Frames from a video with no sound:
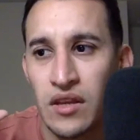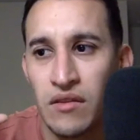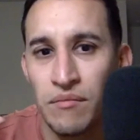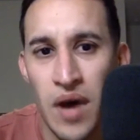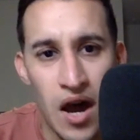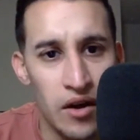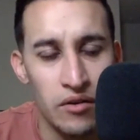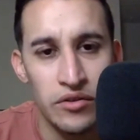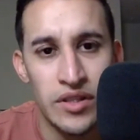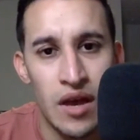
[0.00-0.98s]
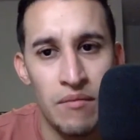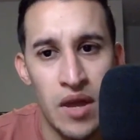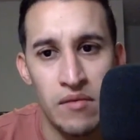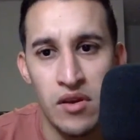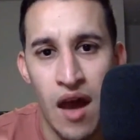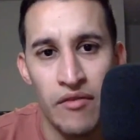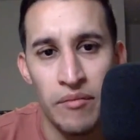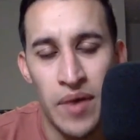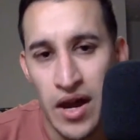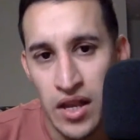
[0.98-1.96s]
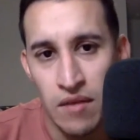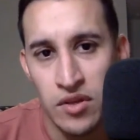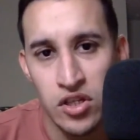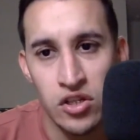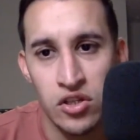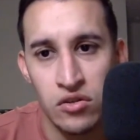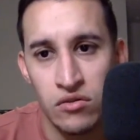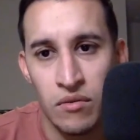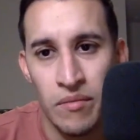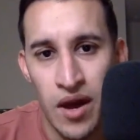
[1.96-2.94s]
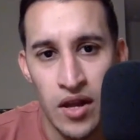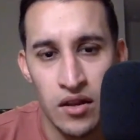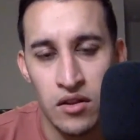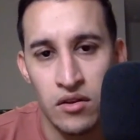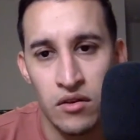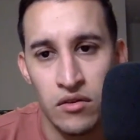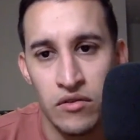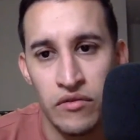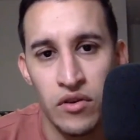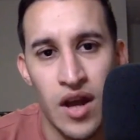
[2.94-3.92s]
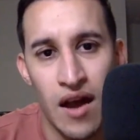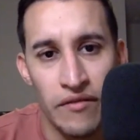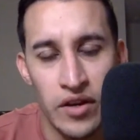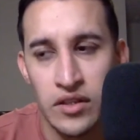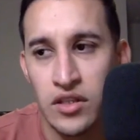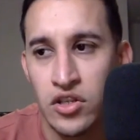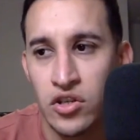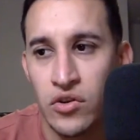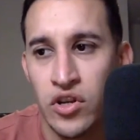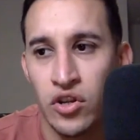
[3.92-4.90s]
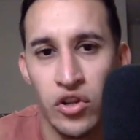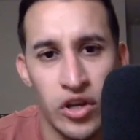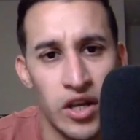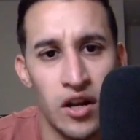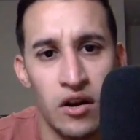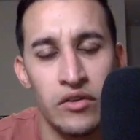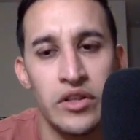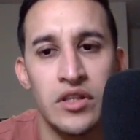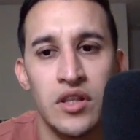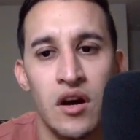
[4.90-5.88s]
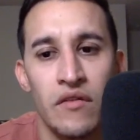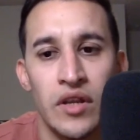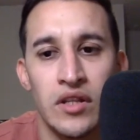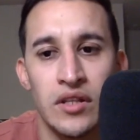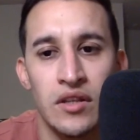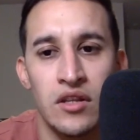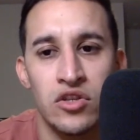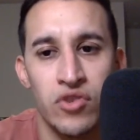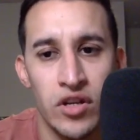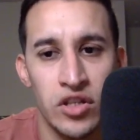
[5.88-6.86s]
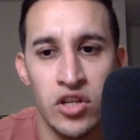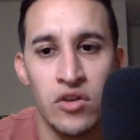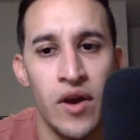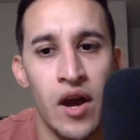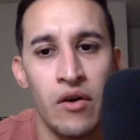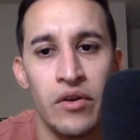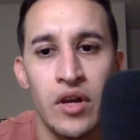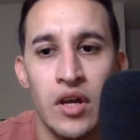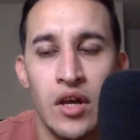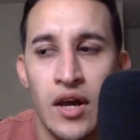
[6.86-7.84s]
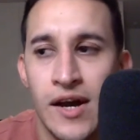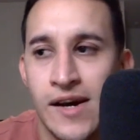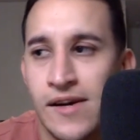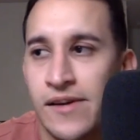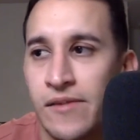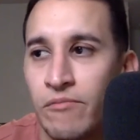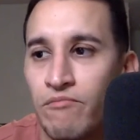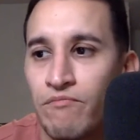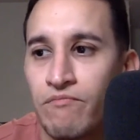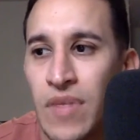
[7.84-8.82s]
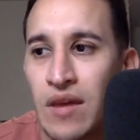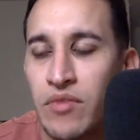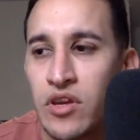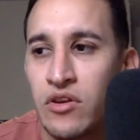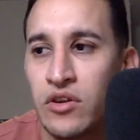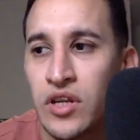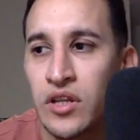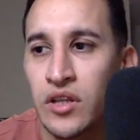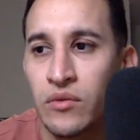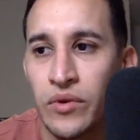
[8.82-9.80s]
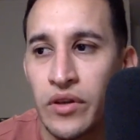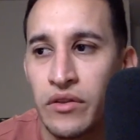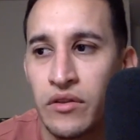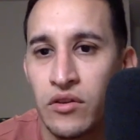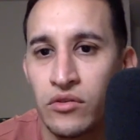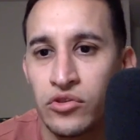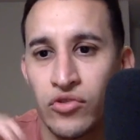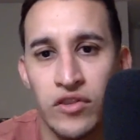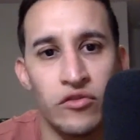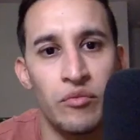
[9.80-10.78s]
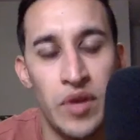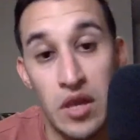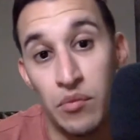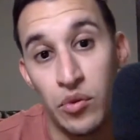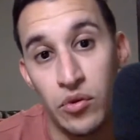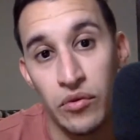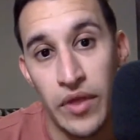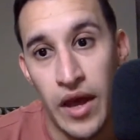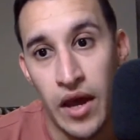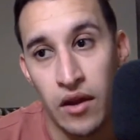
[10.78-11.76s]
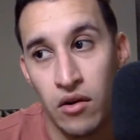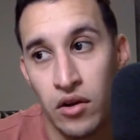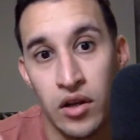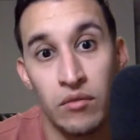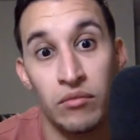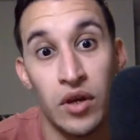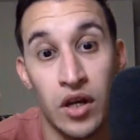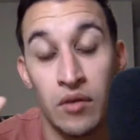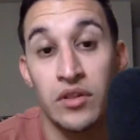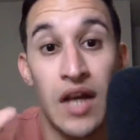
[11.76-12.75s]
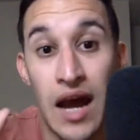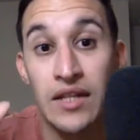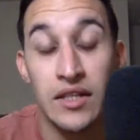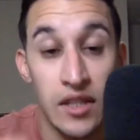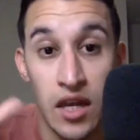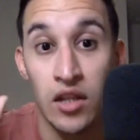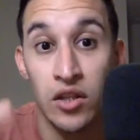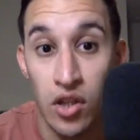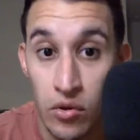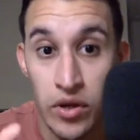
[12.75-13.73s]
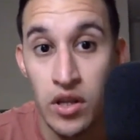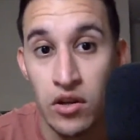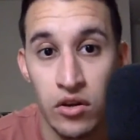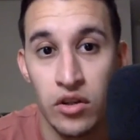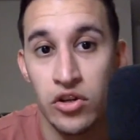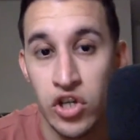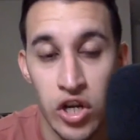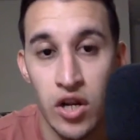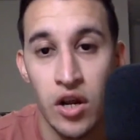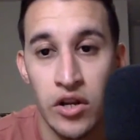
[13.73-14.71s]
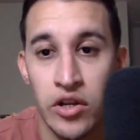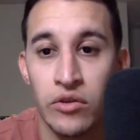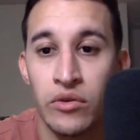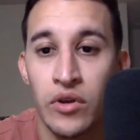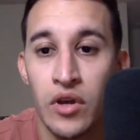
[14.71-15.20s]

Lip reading: models that maybe have a body image issue, a mind, you feel a confidence issue, and you're looking at all this stuff and it's stressing you out. Maybe you're dealing with stressful people that are constantly unloading their shit on you.